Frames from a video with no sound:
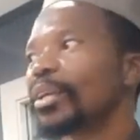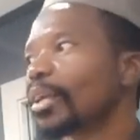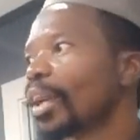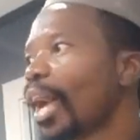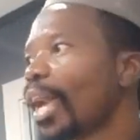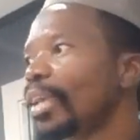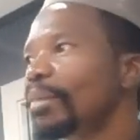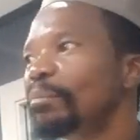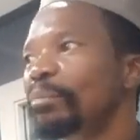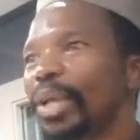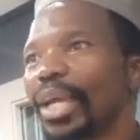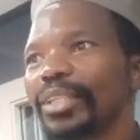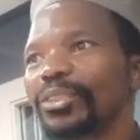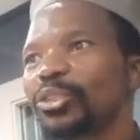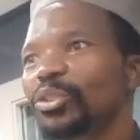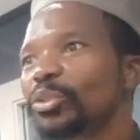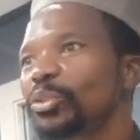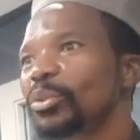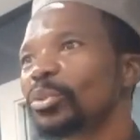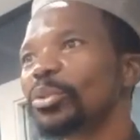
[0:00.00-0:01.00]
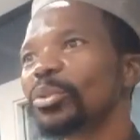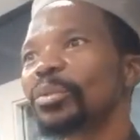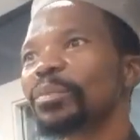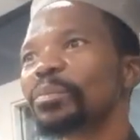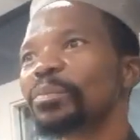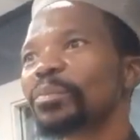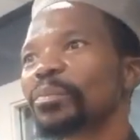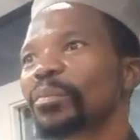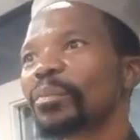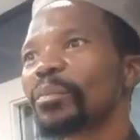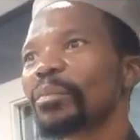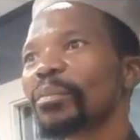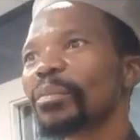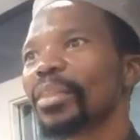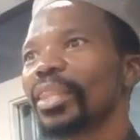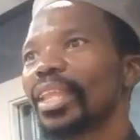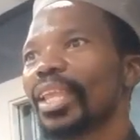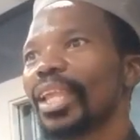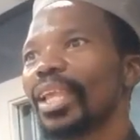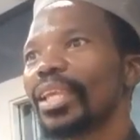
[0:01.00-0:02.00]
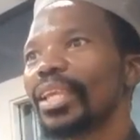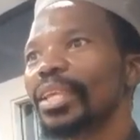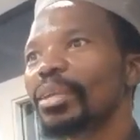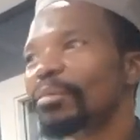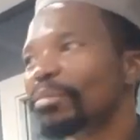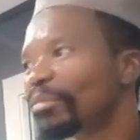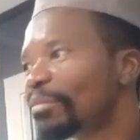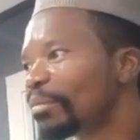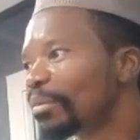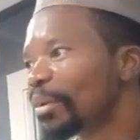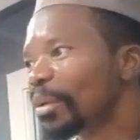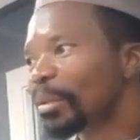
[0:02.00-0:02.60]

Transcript: I bet you, if